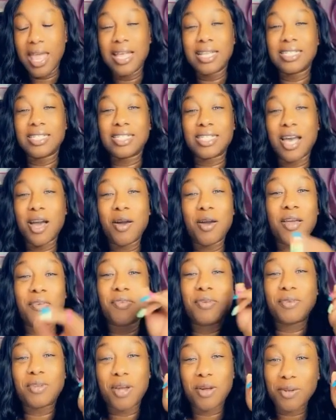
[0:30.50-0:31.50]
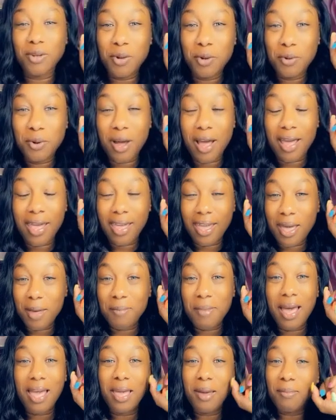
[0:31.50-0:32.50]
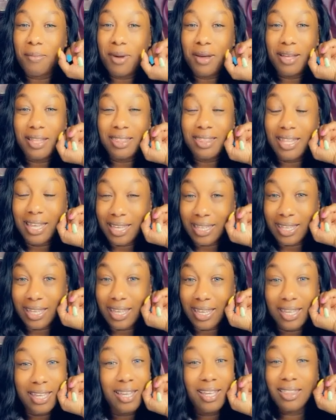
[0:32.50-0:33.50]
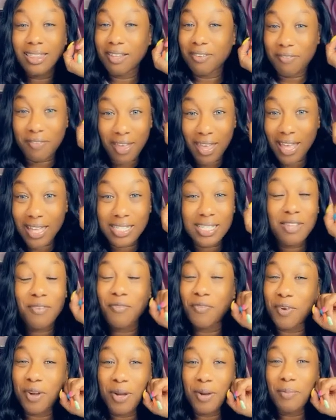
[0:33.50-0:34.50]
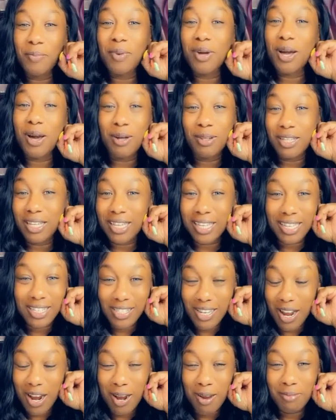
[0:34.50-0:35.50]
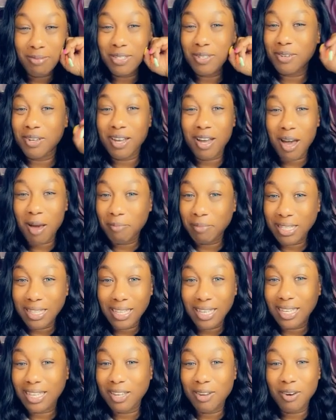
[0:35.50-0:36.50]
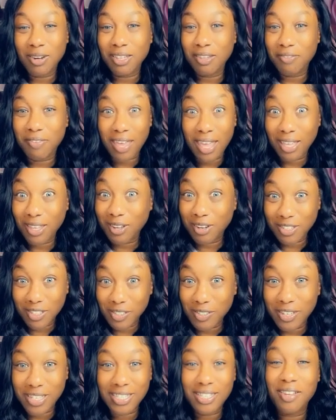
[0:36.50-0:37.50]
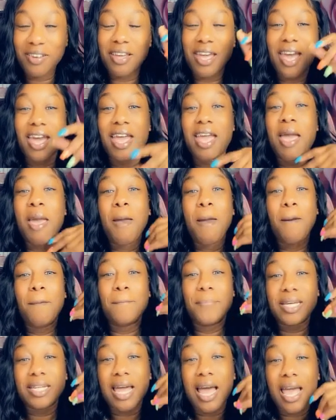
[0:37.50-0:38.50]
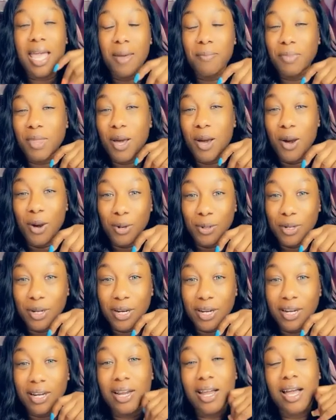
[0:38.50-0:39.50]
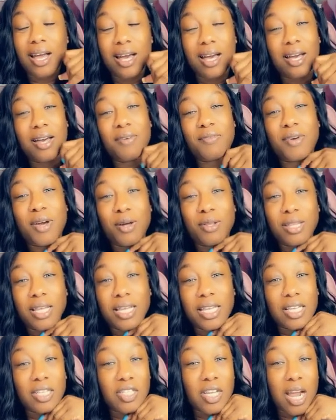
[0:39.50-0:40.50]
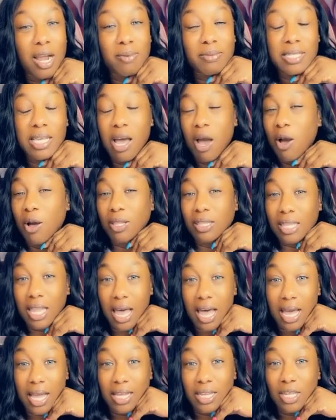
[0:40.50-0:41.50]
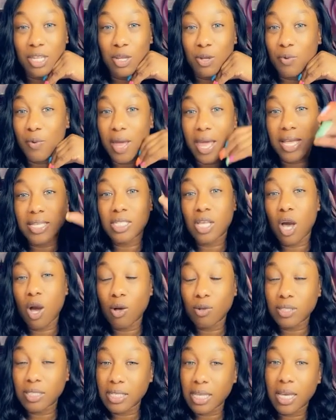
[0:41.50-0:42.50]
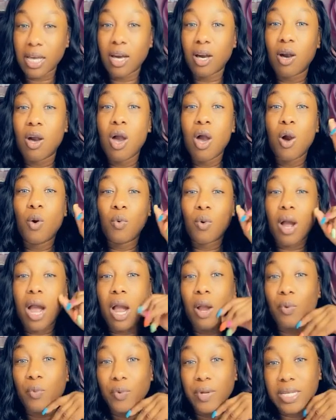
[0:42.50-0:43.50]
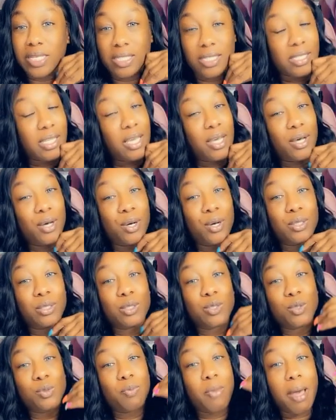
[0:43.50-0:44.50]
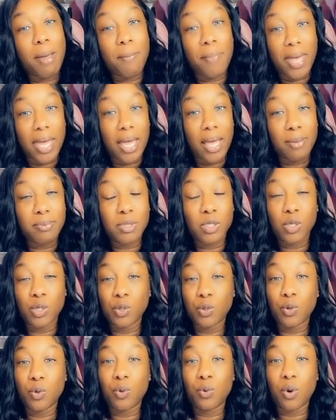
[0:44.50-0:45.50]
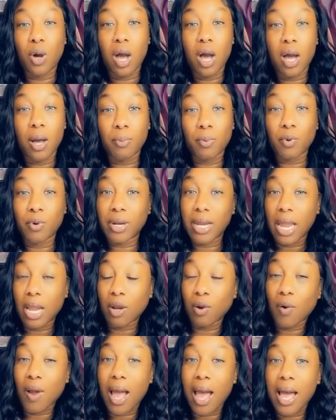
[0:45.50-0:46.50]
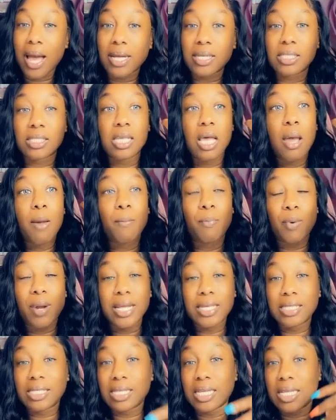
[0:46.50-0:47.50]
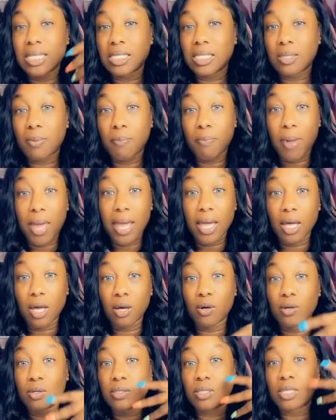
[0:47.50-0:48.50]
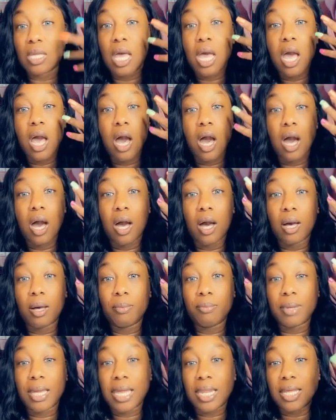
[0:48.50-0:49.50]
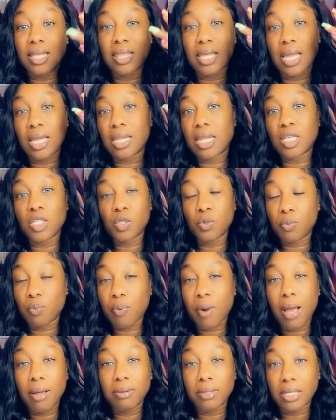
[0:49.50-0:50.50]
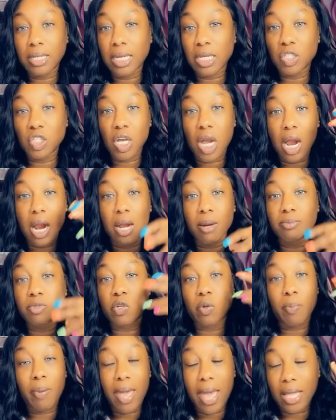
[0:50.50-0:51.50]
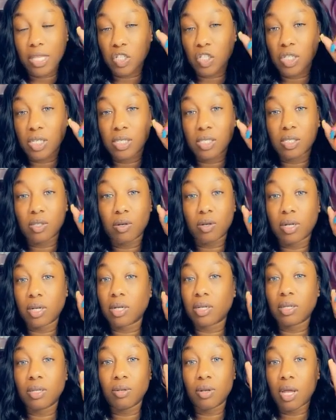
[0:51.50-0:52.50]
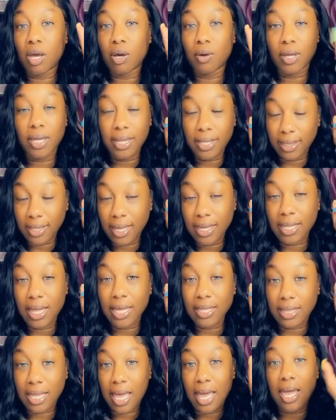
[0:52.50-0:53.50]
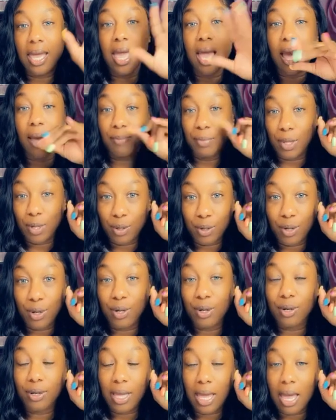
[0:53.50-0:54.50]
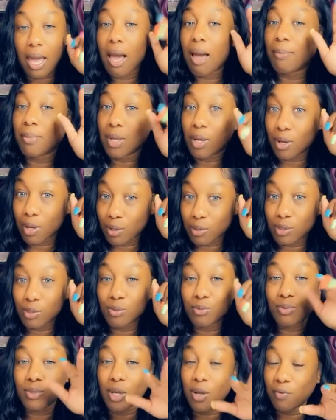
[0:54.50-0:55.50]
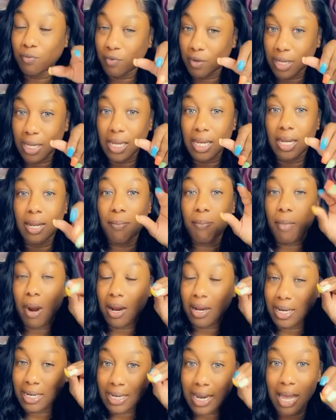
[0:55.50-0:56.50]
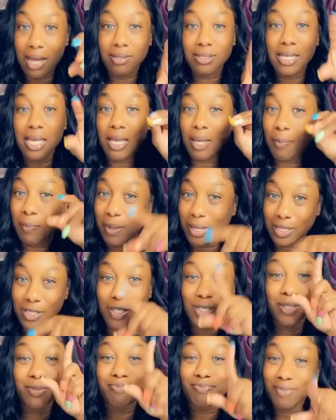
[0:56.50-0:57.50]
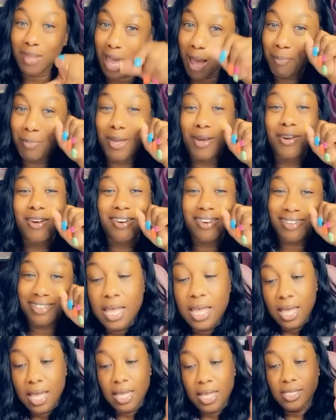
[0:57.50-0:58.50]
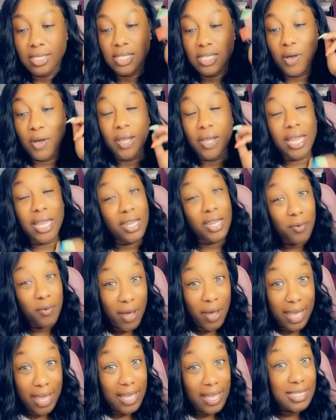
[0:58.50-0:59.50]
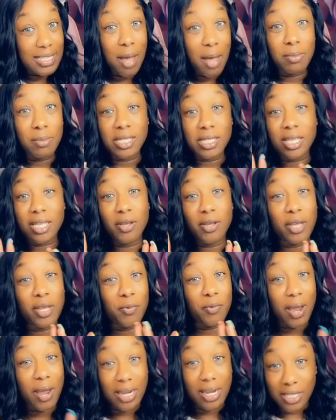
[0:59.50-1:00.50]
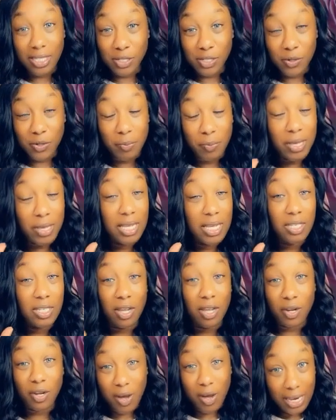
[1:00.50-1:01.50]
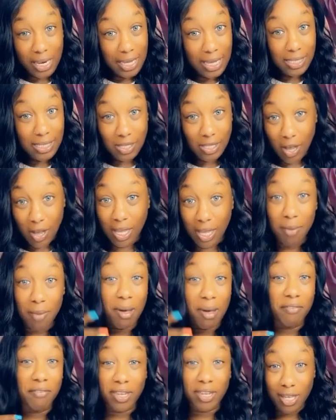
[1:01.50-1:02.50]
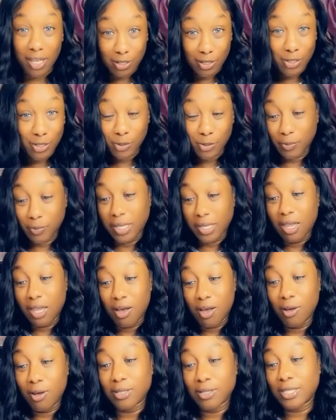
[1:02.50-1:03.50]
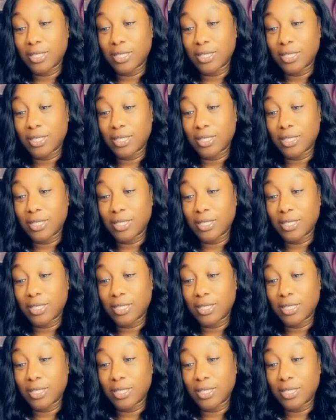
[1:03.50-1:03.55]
So if you don't know who I am Lucky Lavette from Goluckycharmz. You can call me Lucky or Lavette, your choice, okay? But I am the owner of Goluckycharmz, an online U.S. wholesale where I resell to my babes who create Crocs, bracelets, bangles, anything that you probably need, charms or patches or, you know, anything like that. I'm your girl, okay? I'm your go-to. Don't forget it. Mark it down. Take a picture. I'm your girl. So anyways, I'm just going to get right into it because y'all know I like to talk and my videos do be long.